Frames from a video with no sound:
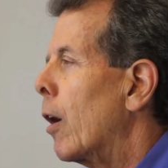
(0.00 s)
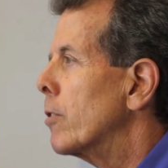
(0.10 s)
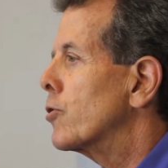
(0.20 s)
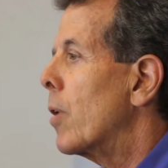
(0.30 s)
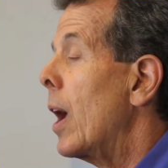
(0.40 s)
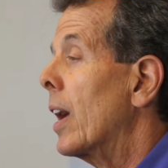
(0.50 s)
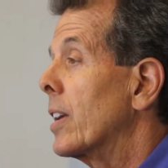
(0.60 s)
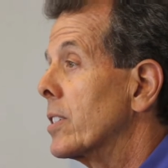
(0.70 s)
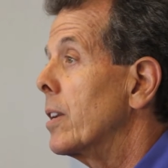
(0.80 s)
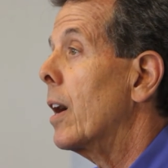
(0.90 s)
Our track
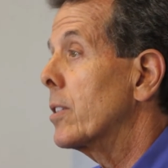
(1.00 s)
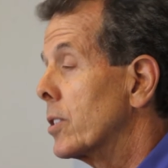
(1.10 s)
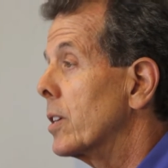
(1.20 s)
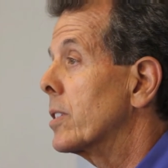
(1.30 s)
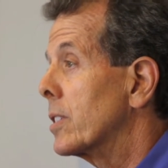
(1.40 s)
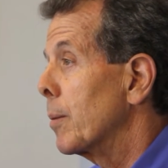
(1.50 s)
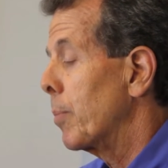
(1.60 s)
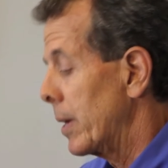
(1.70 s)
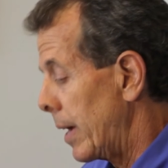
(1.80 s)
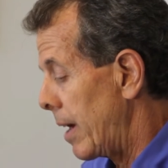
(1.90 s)
is not just
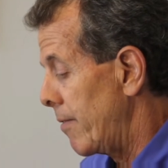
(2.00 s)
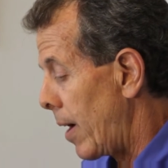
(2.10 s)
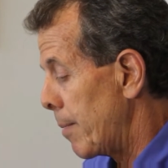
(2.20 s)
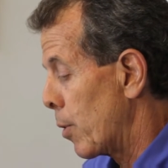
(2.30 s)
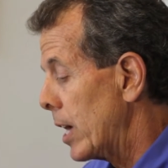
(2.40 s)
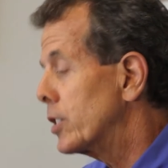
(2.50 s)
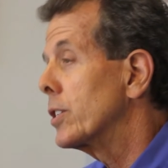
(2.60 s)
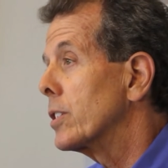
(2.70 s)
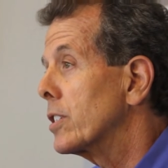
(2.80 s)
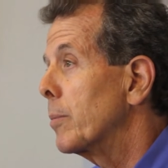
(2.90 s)
simply a
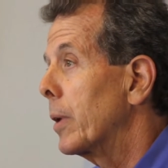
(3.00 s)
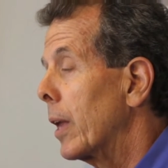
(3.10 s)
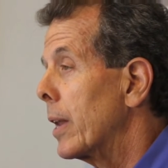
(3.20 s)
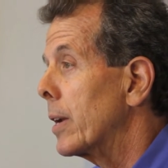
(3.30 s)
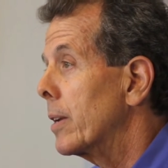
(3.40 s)
vibration simulated